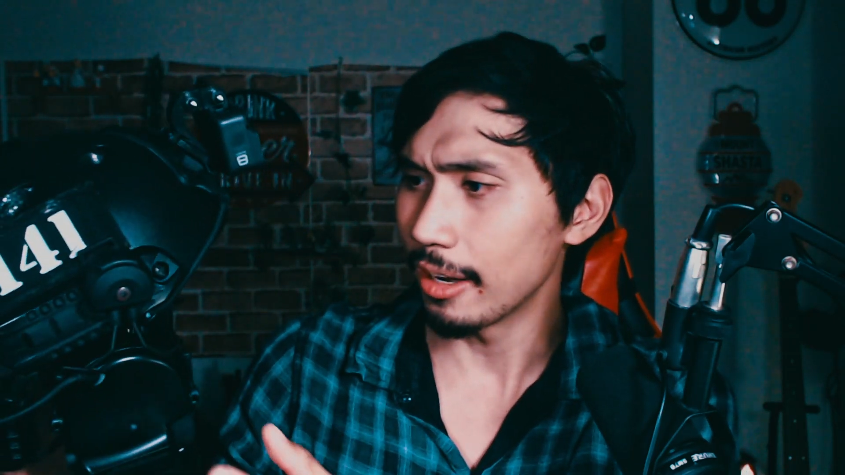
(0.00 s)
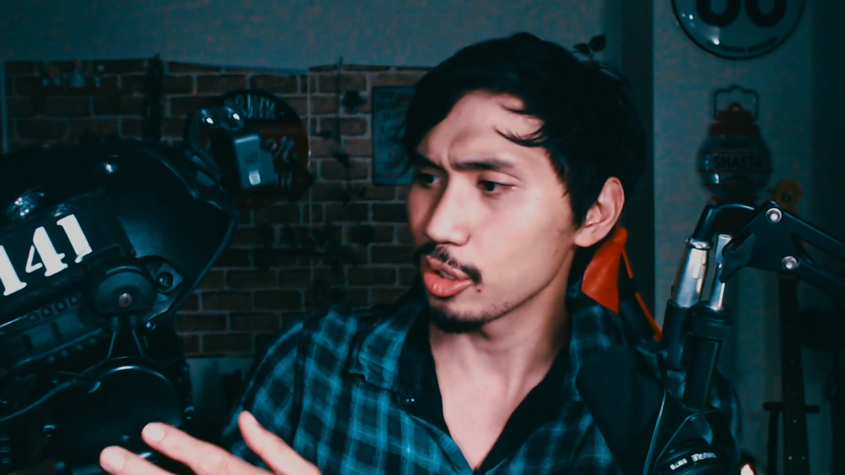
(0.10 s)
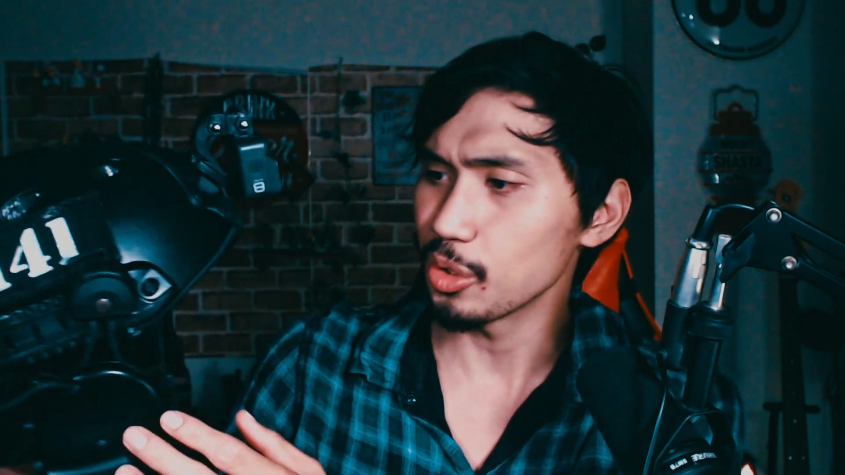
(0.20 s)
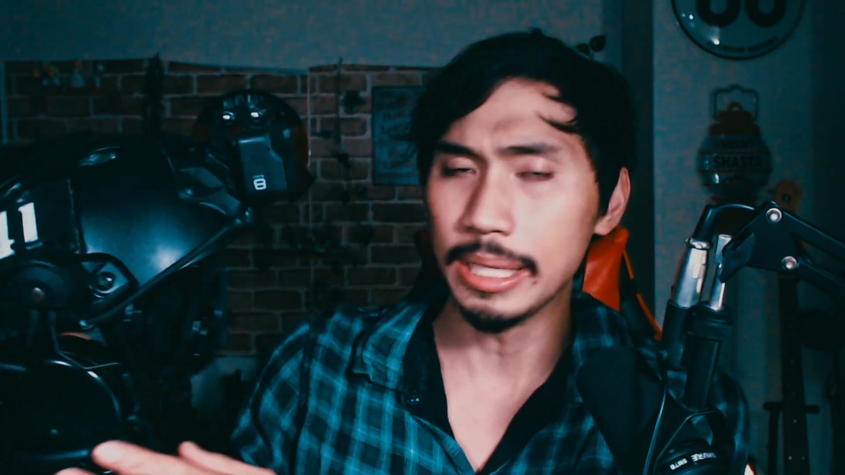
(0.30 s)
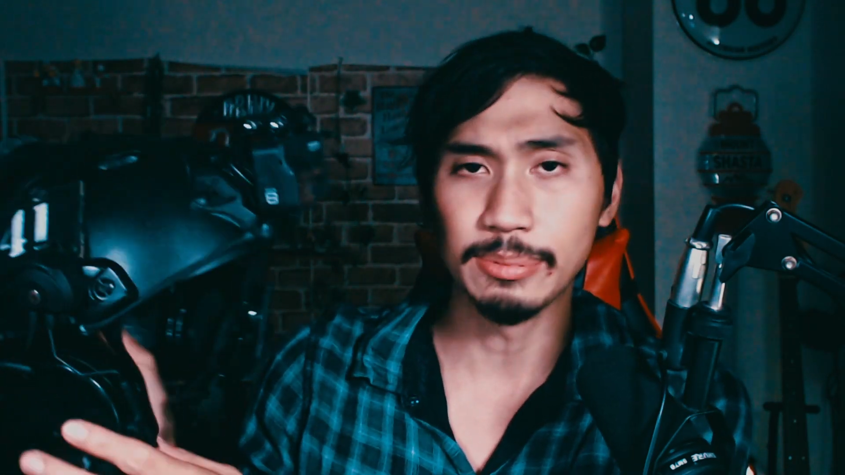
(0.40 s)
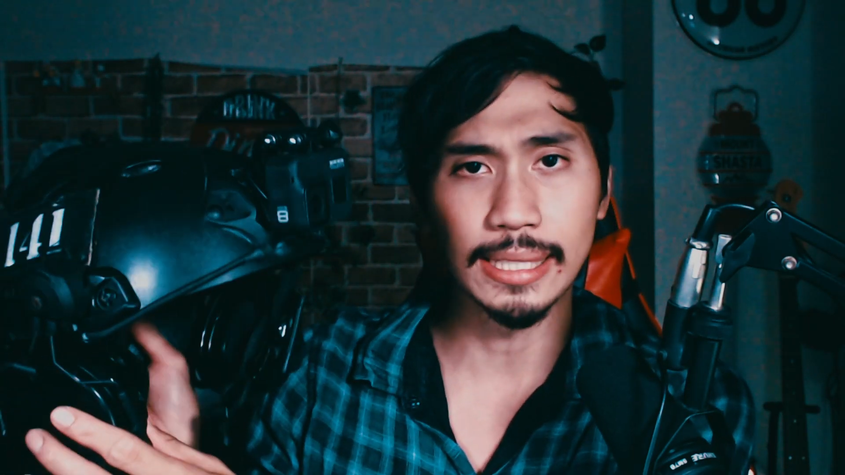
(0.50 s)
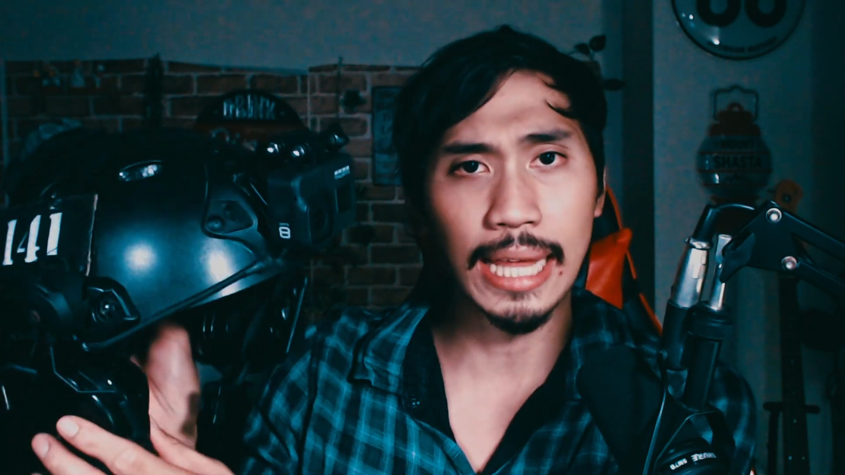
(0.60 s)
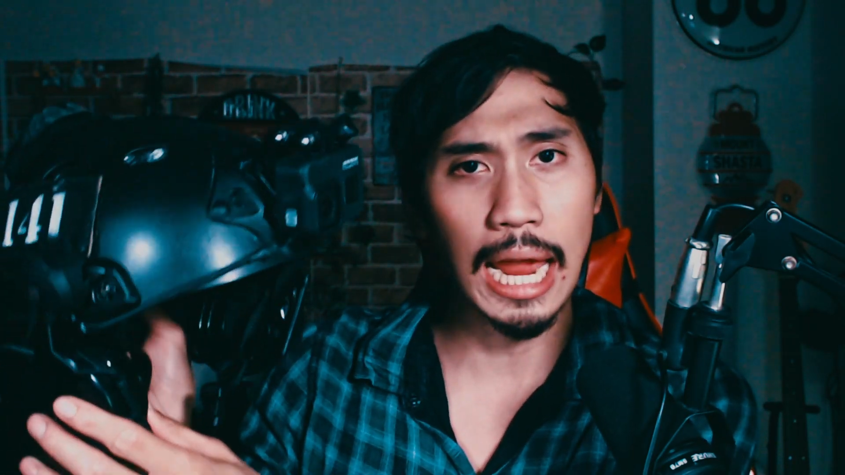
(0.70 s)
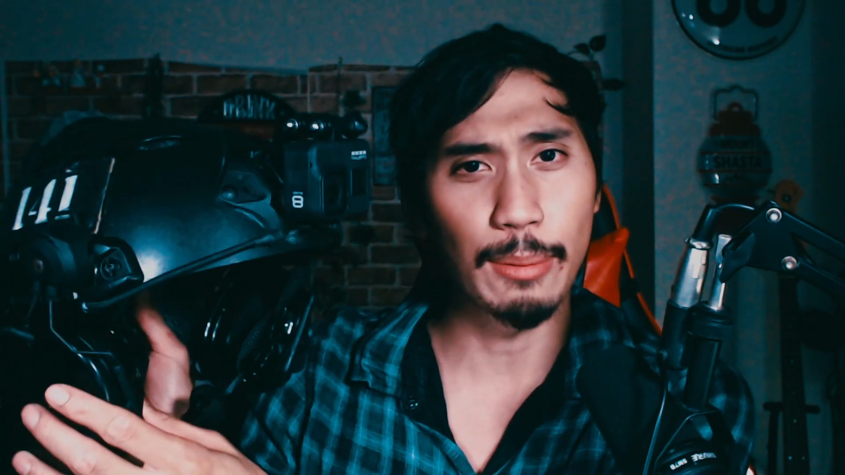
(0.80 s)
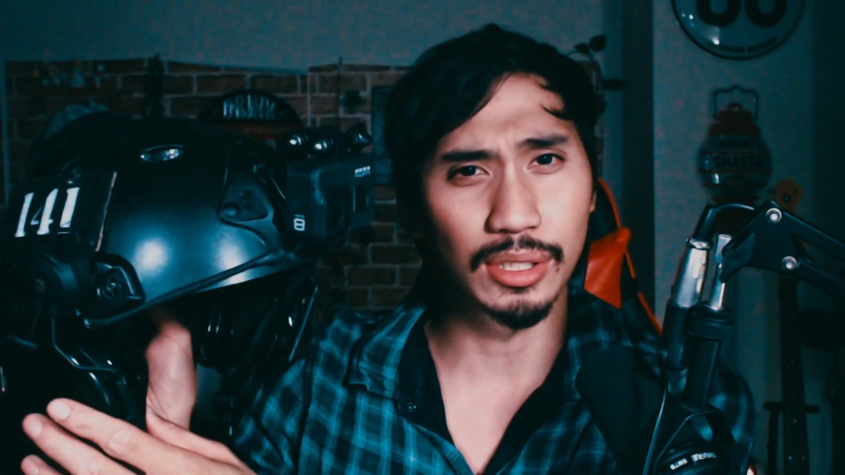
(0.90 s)
it also keeps the
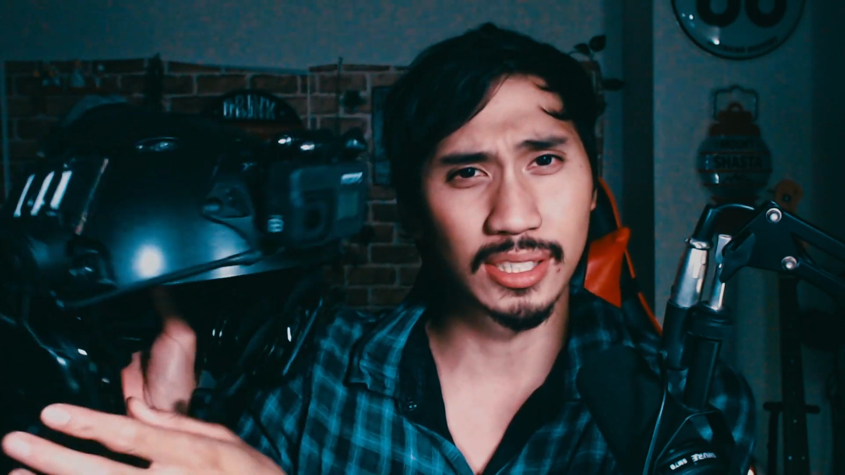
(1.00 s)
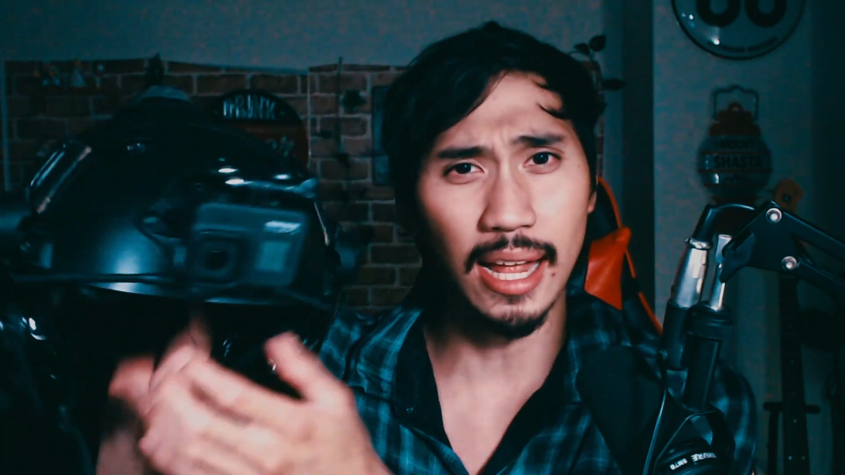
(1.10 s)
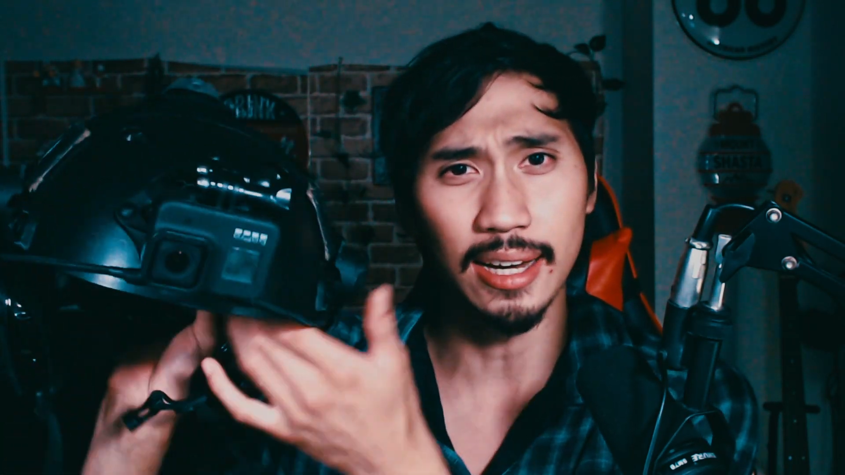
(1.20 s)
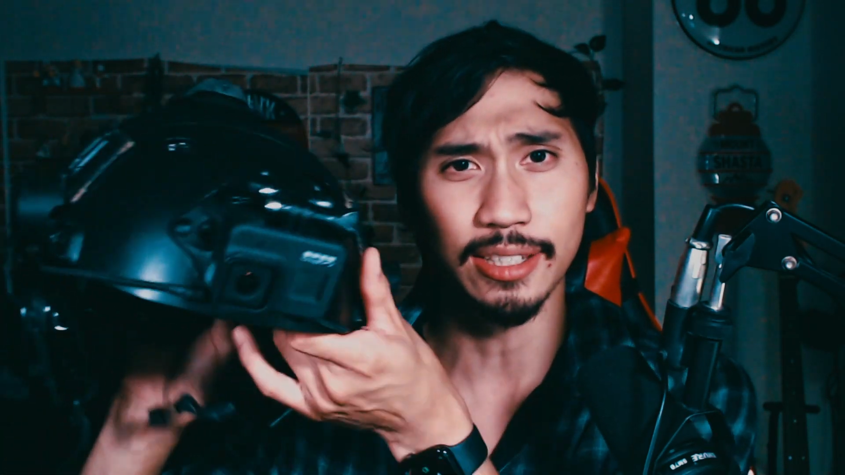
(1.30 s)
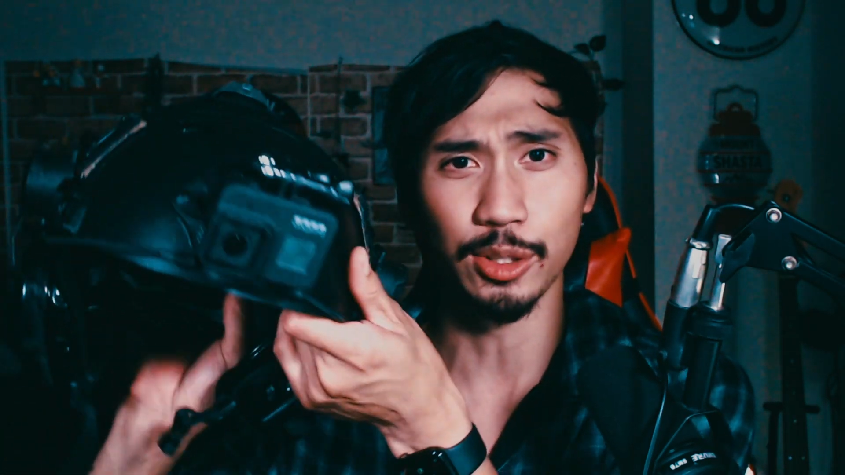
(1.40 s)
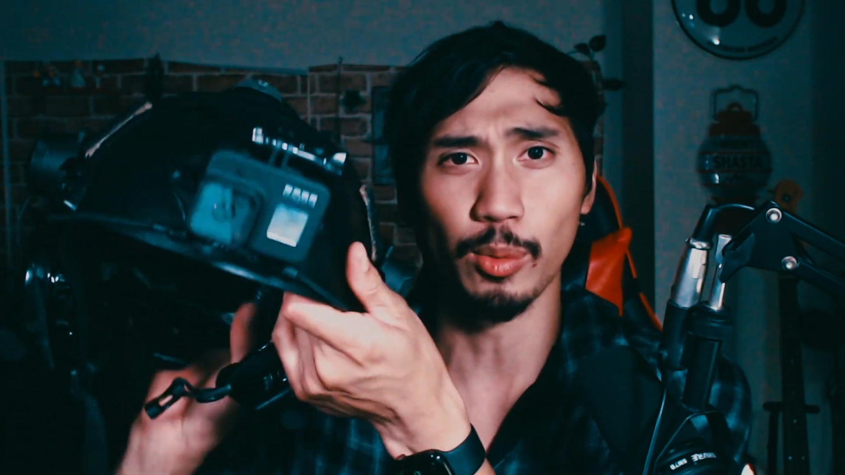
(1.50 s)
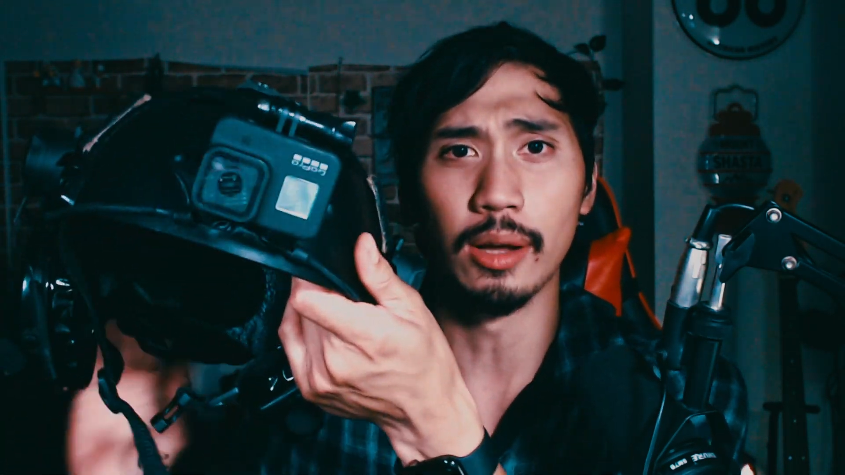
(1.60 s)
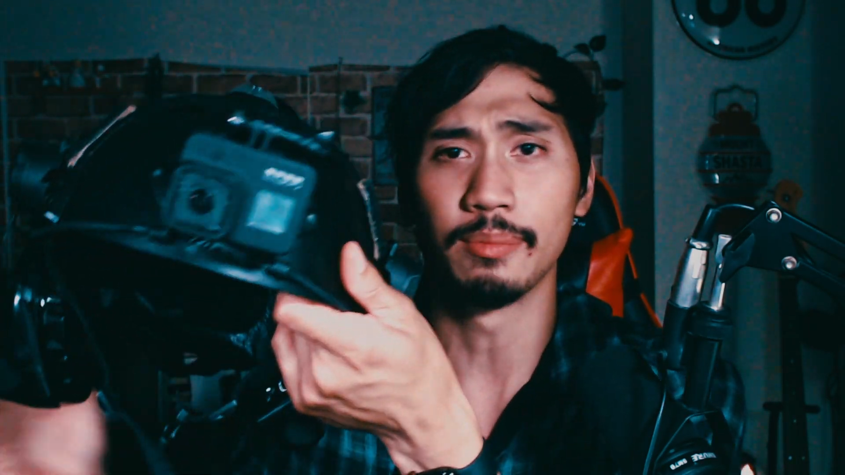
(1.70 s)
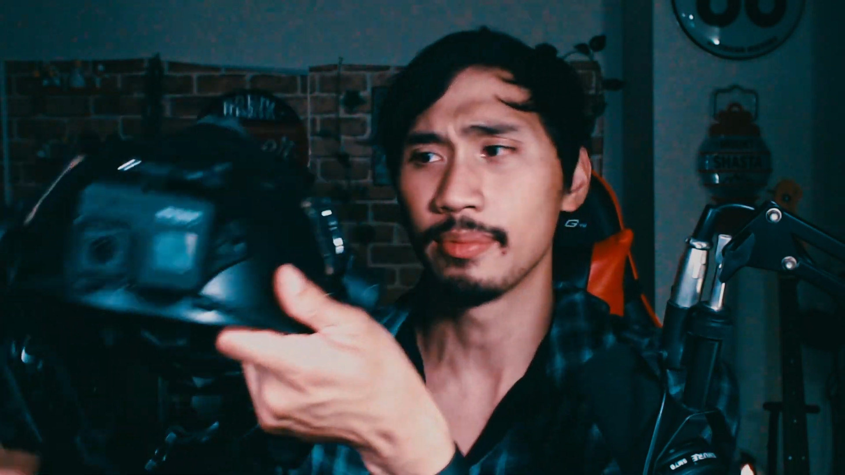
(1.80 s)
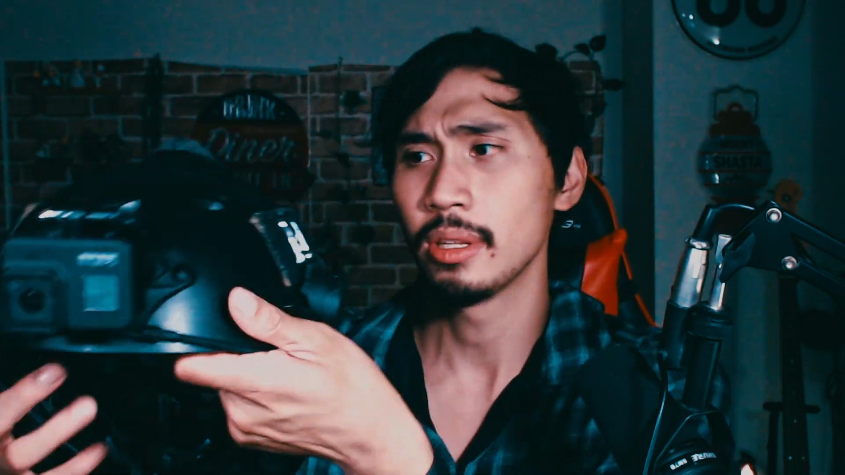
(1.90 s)
camera steady as well,